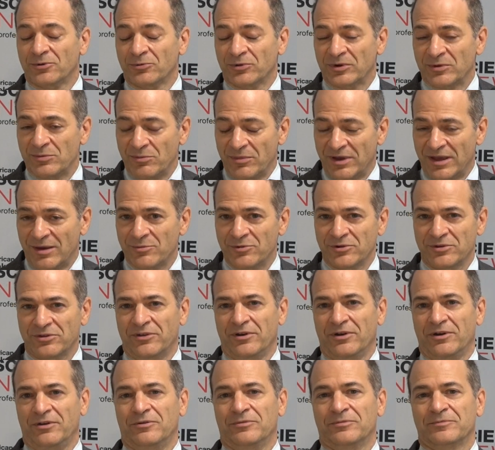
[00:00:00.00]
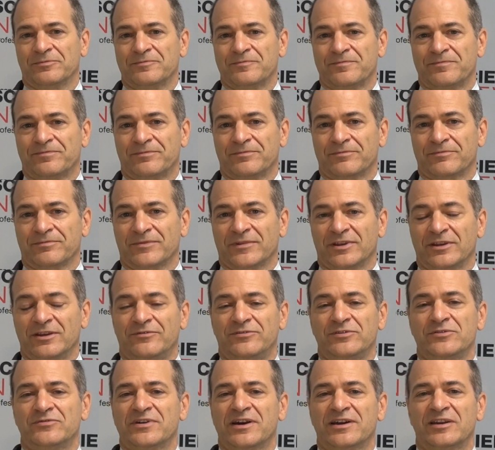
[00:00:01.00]
Remember though,
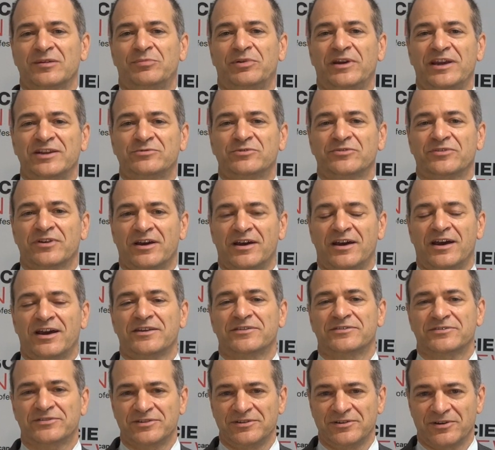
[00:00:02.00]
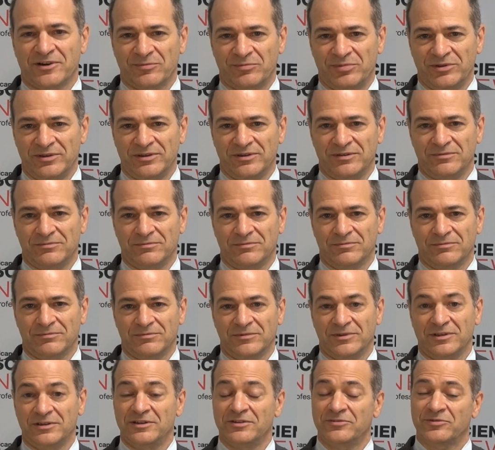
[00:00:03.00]
if you've got a patient with a high CRP
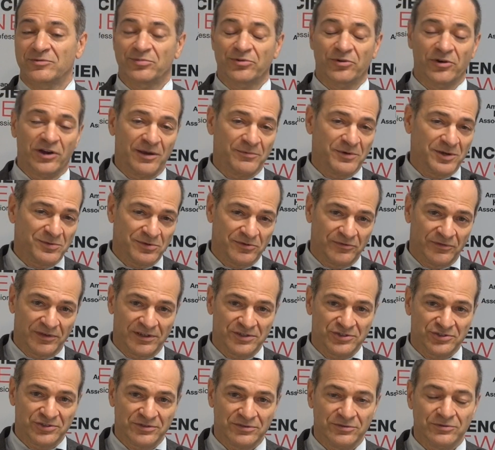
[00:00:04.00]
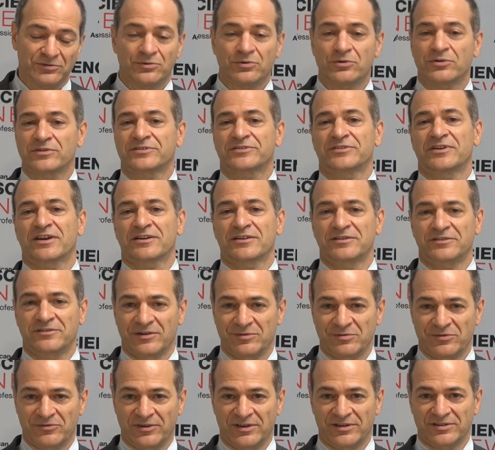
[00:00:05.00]
in either primary prevention or
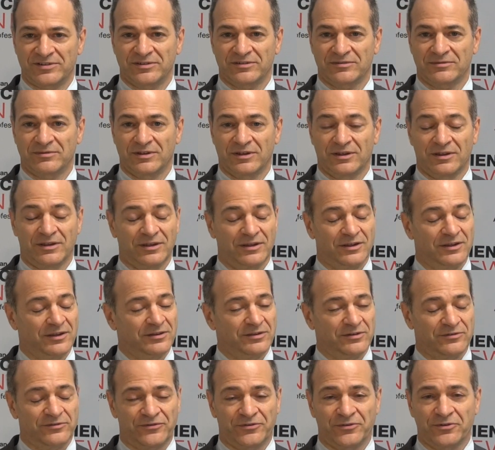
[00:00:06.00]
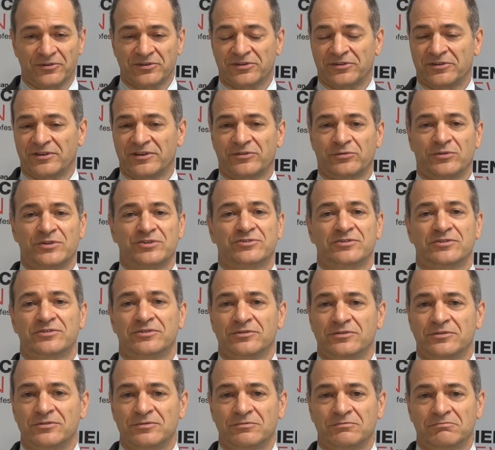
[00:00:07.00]
secondary prevention, the first things we should
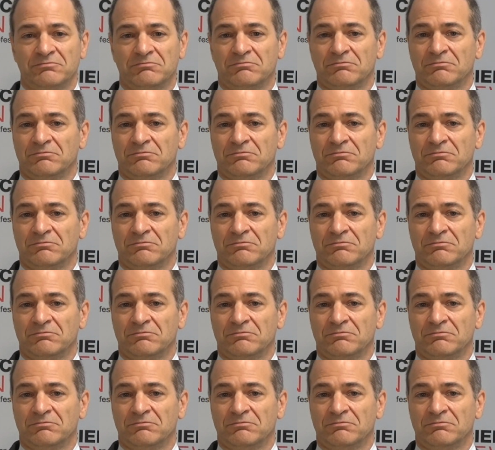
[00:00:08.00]
do,